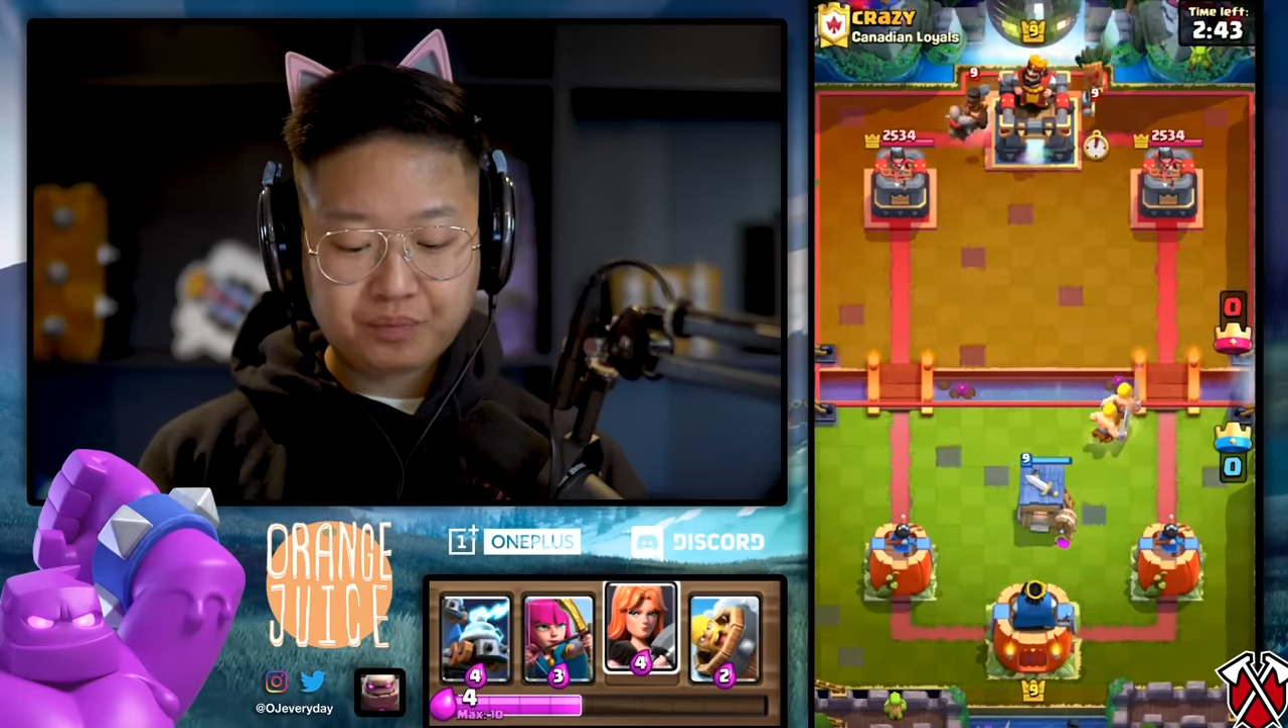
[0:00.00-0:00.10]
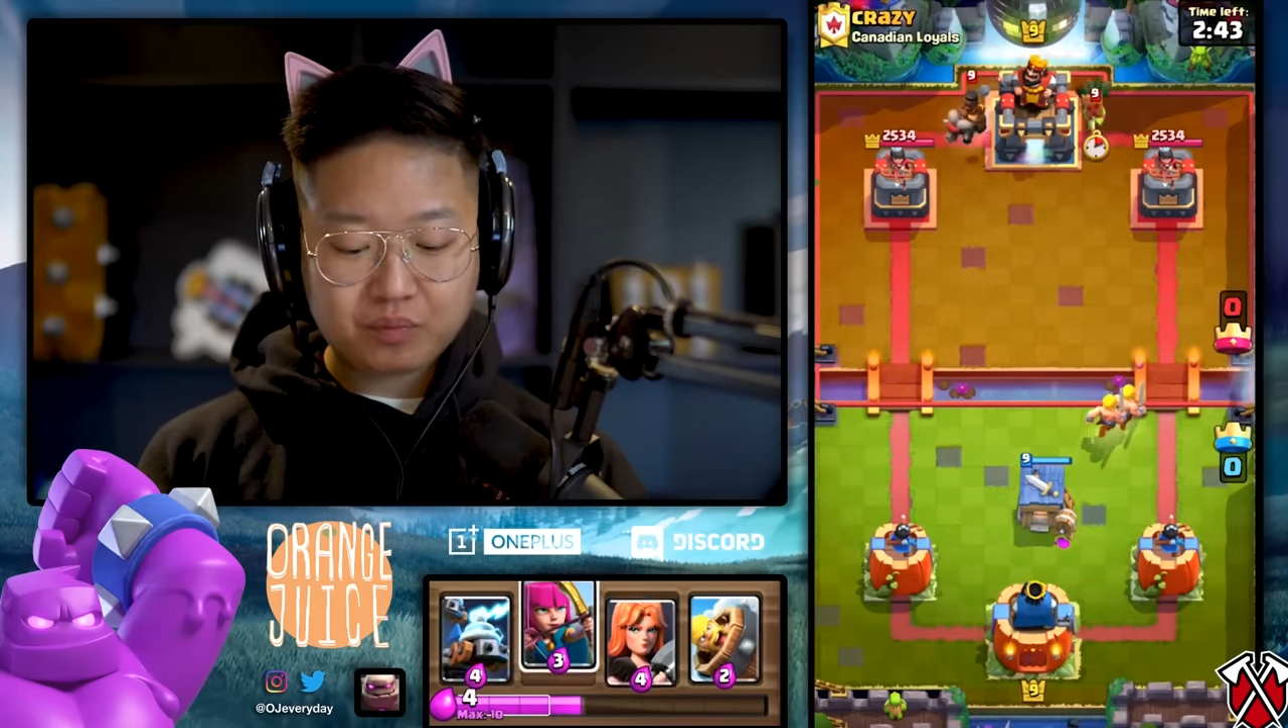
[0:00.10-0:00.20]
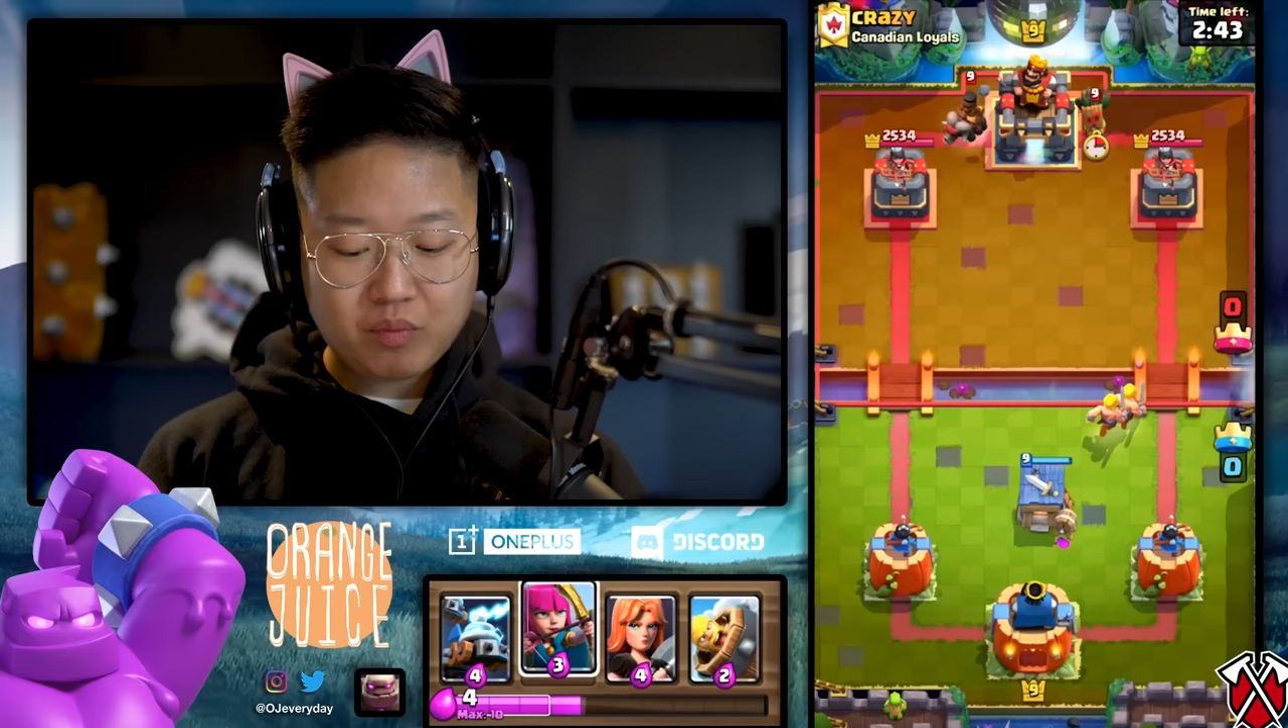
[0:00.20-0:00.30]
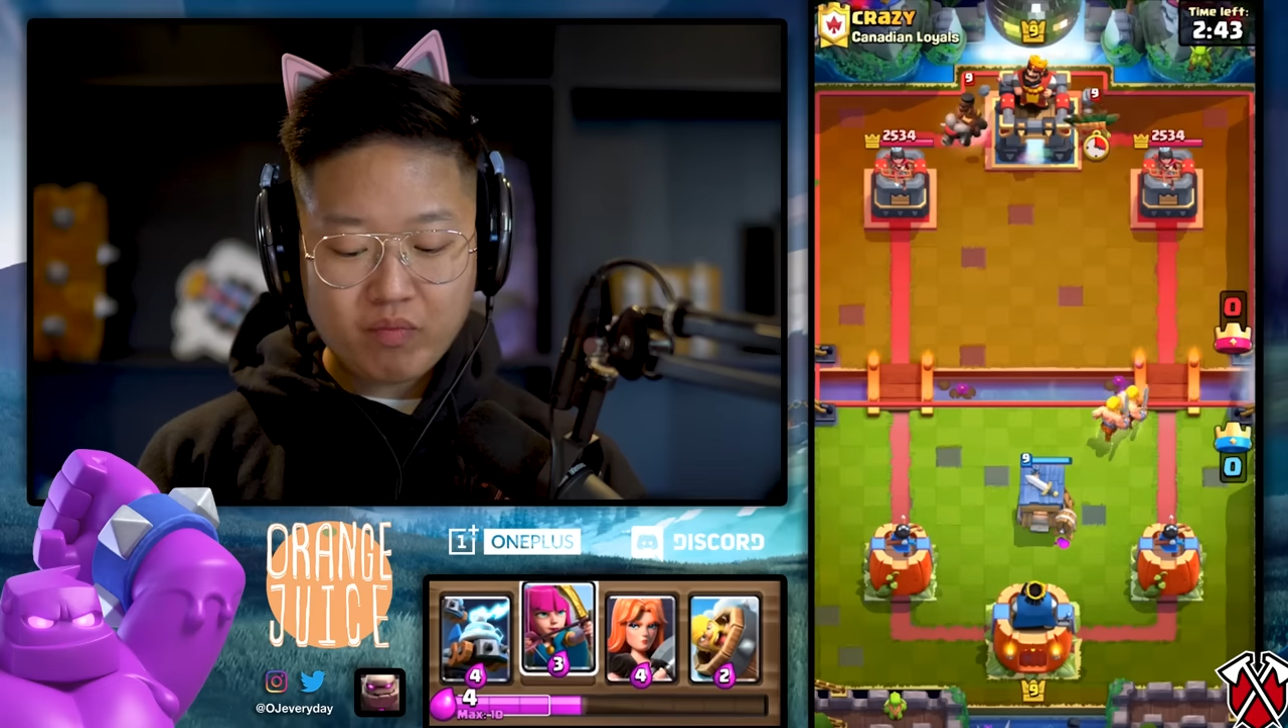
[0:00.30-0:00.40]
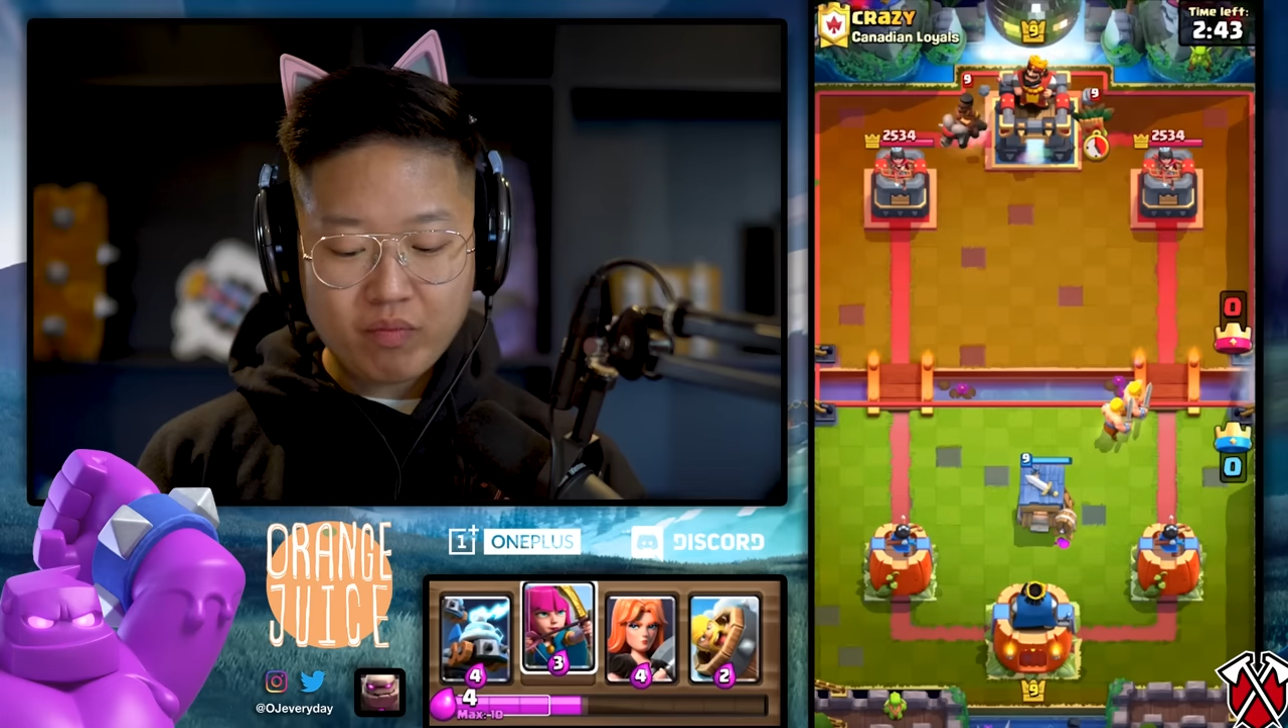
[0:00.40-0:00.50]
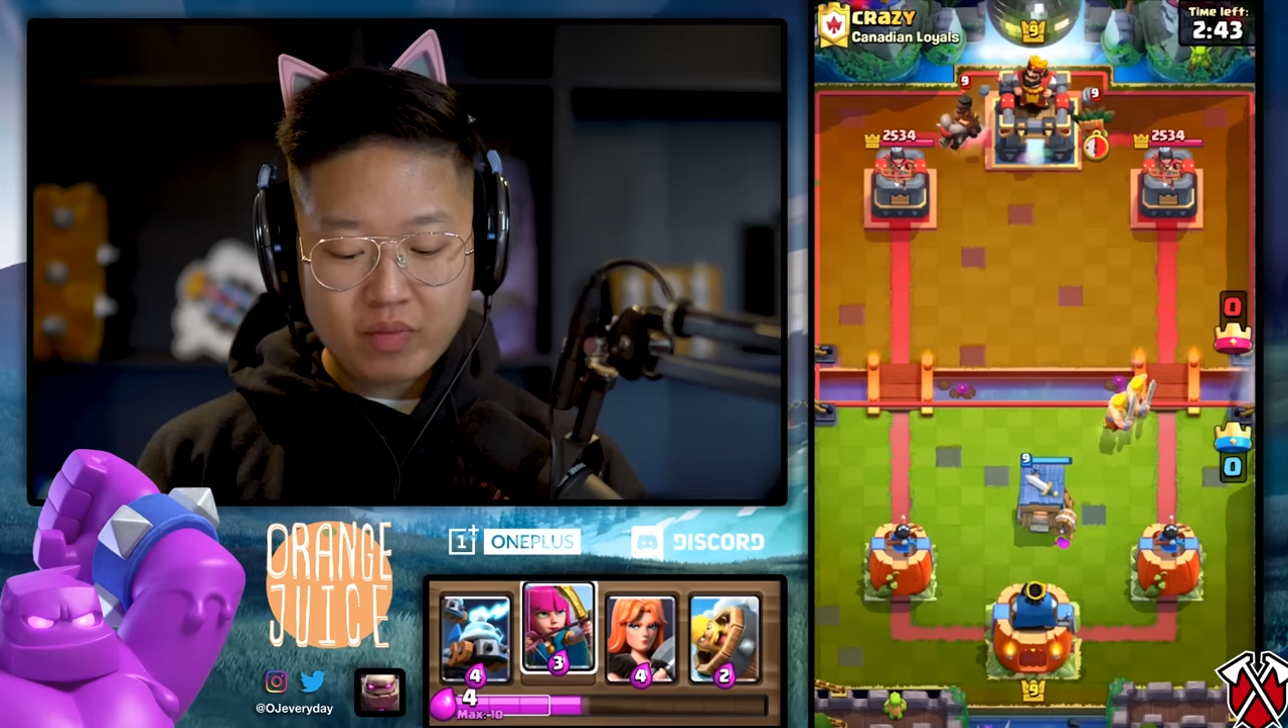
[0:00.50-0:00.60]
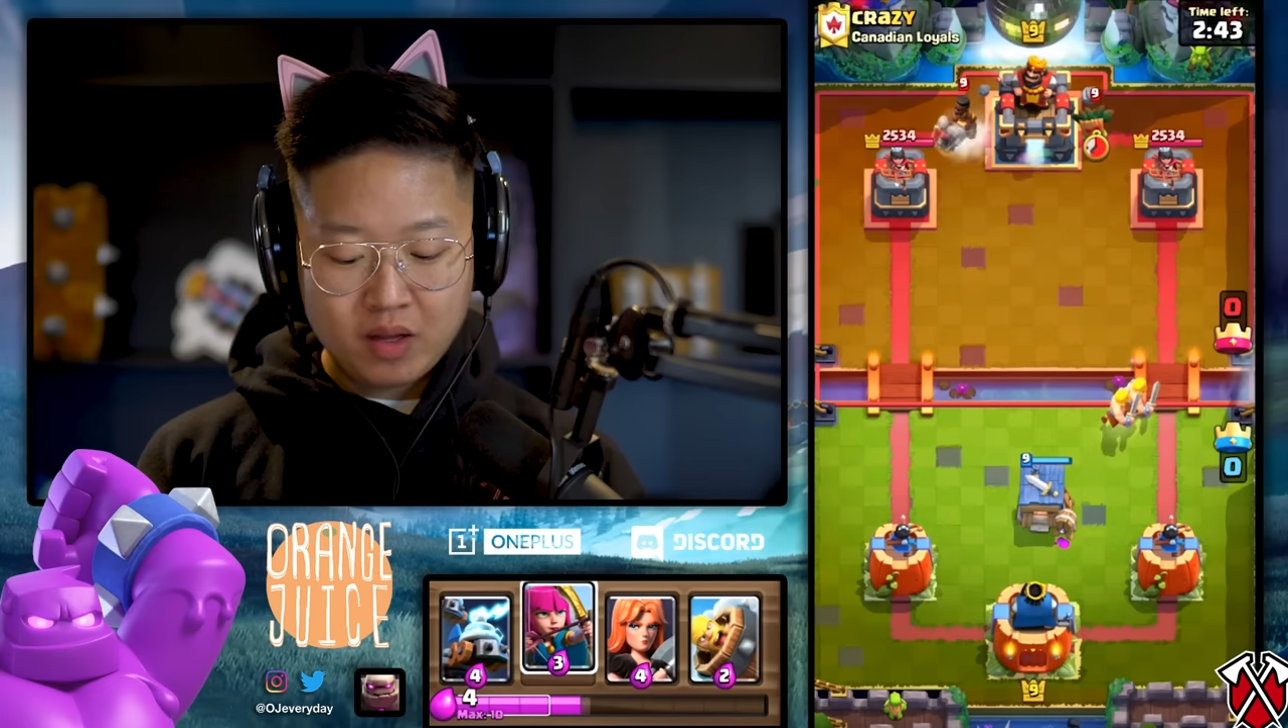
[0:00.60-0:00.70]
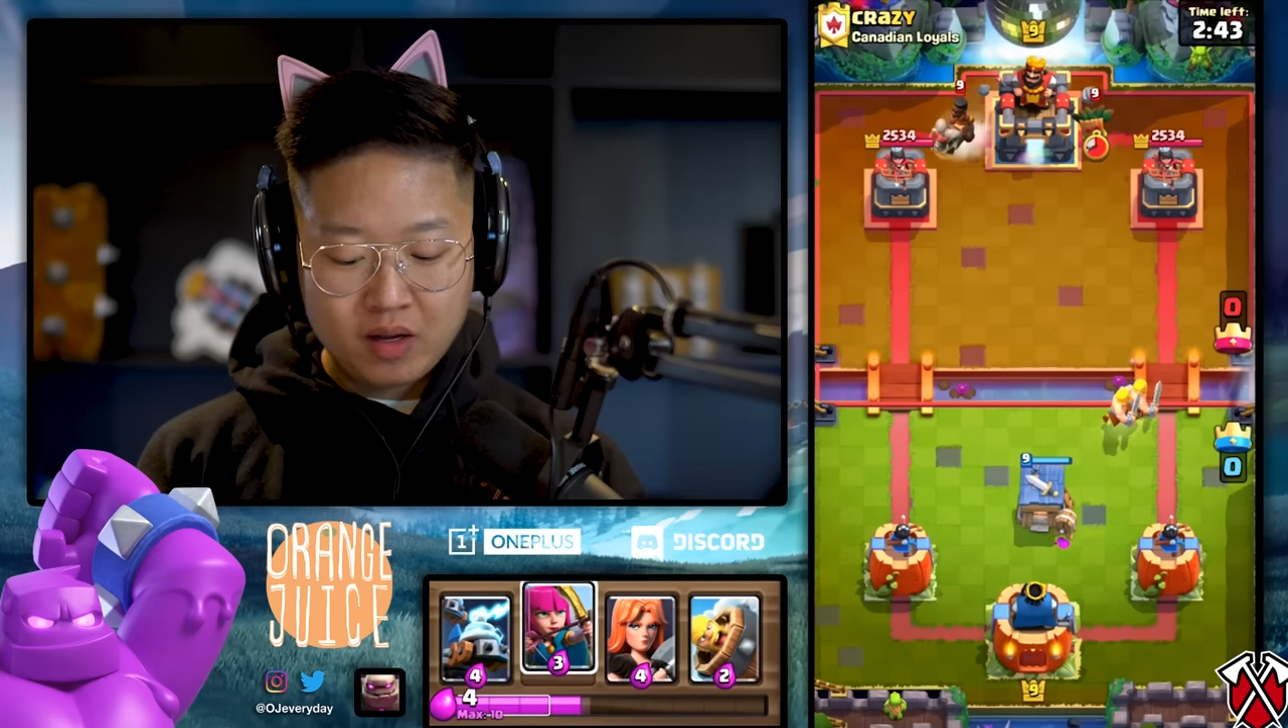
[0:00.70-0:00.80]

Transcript: I'm